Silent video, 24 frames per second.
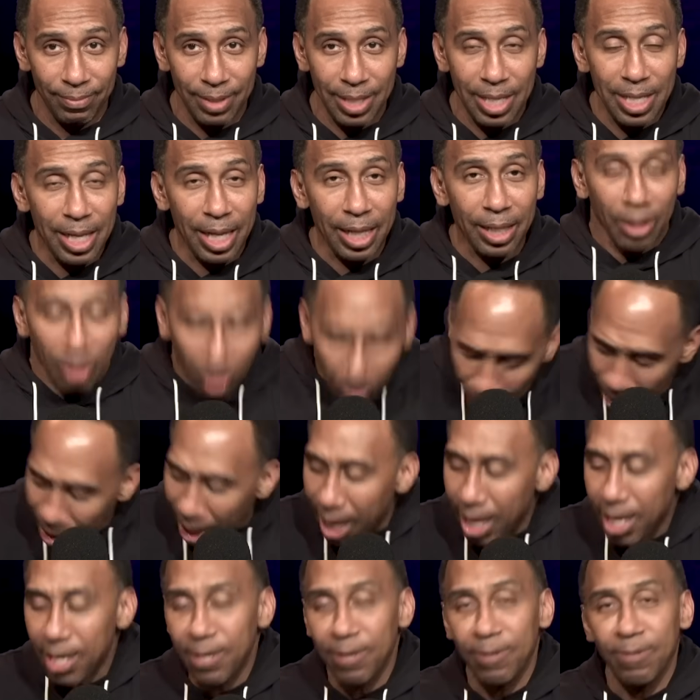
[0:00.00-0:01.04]
He's like,
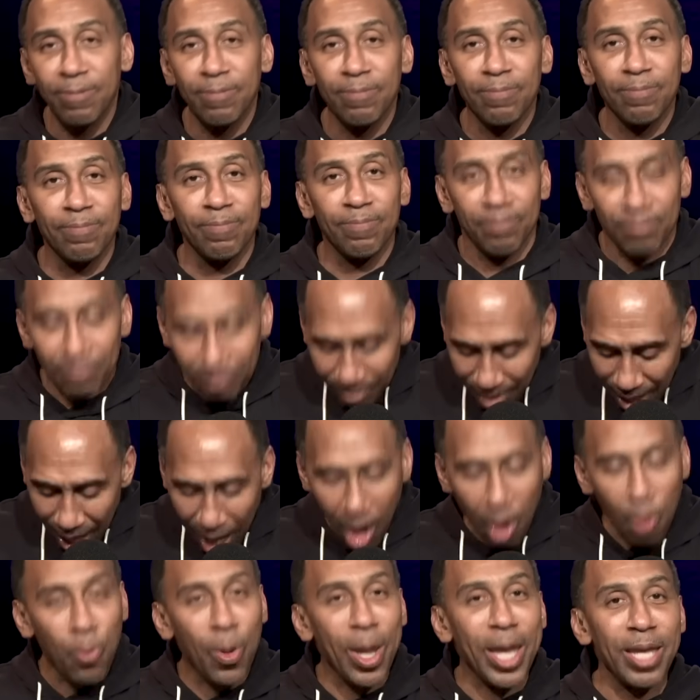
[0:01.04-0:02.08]
okay,
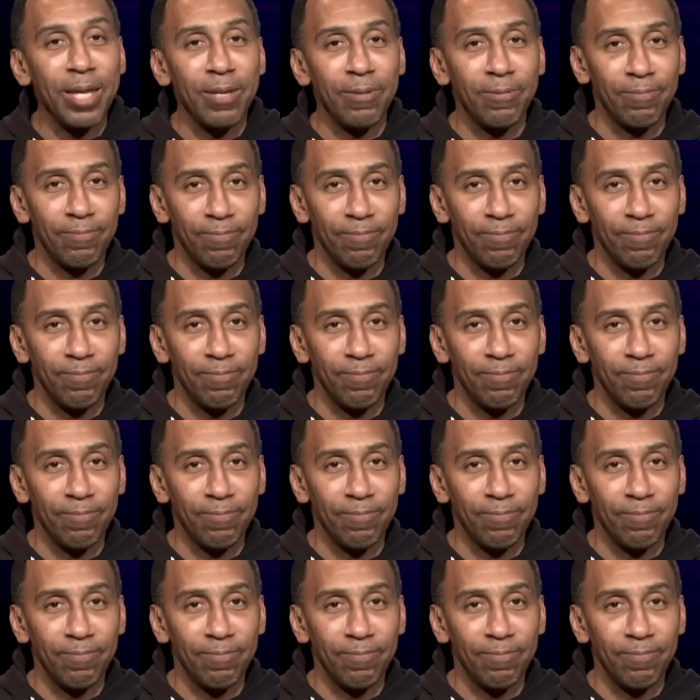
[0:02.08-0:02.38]
I'll wait.